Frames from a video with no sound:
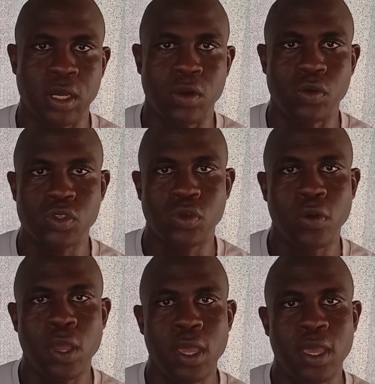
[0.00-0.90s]
And
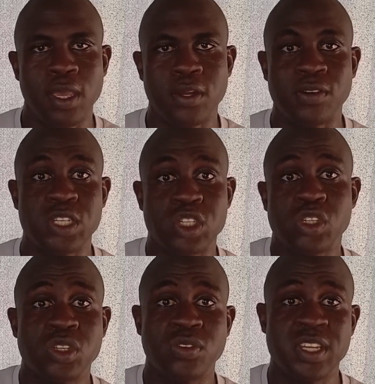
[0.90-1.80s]
also, it
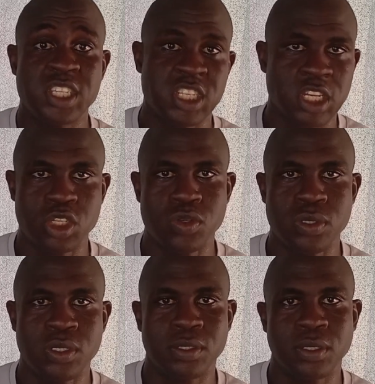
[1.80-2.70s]
also creates
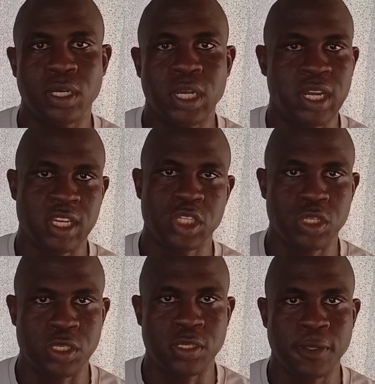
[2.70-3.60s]
sexual
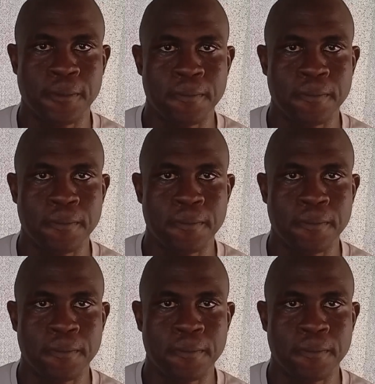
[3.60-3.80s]
connections.